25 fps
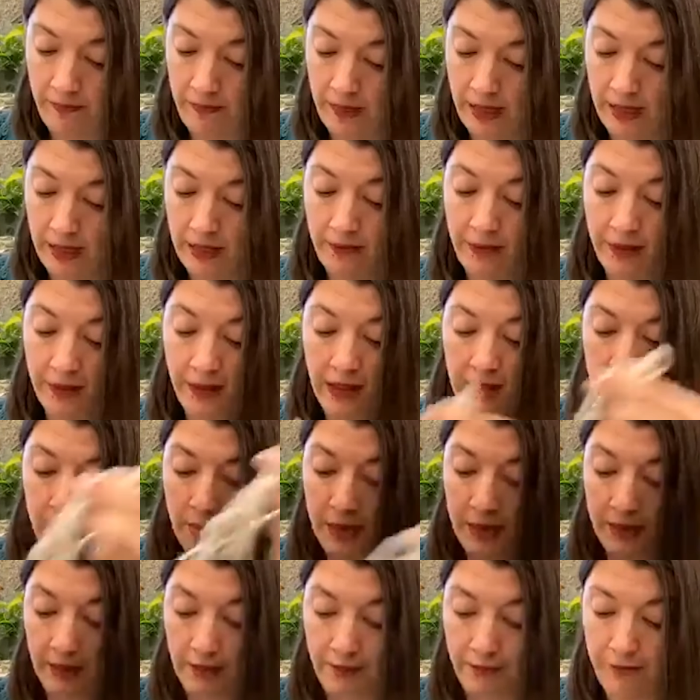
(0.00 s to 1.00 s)
if I'm going to be
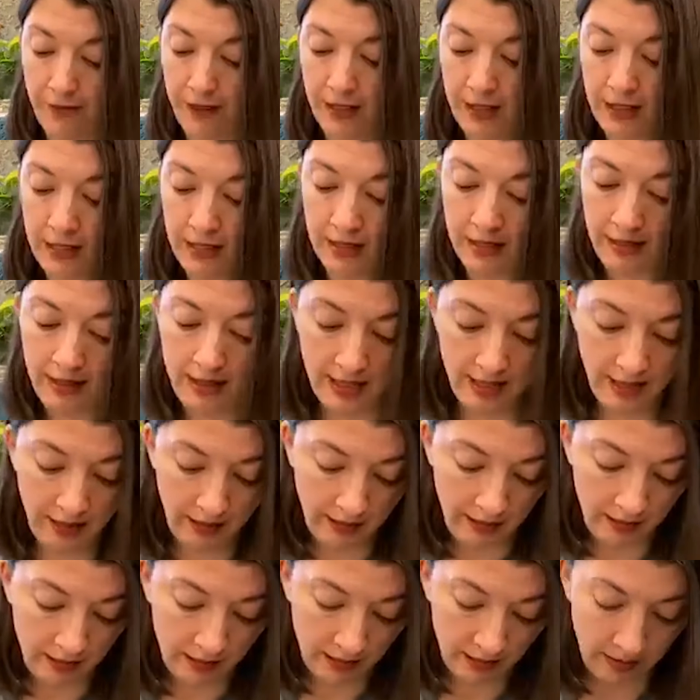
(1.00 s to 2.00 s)
able to find the
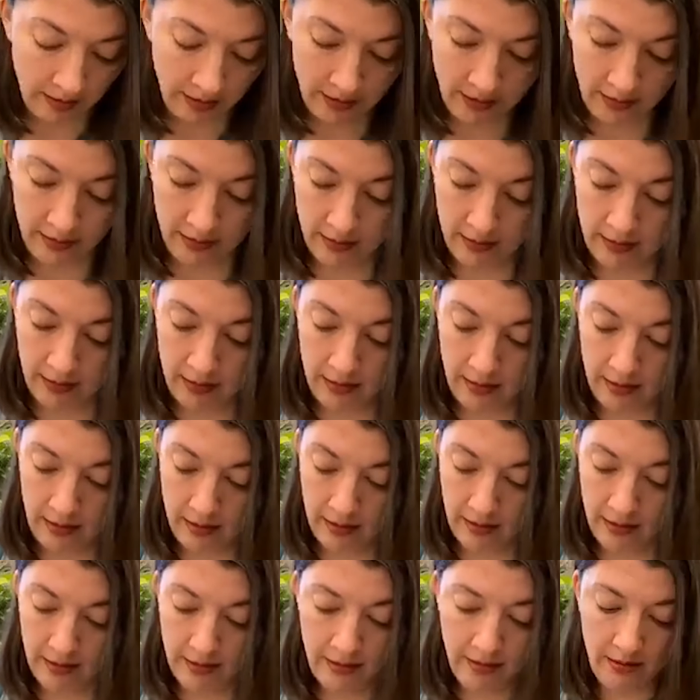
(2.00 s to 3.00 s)
end.
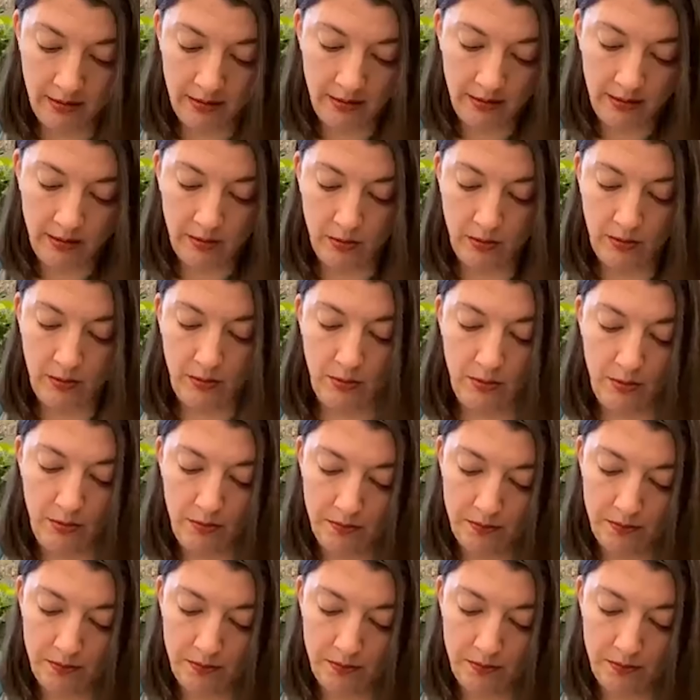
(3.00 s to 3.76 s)
Ooh.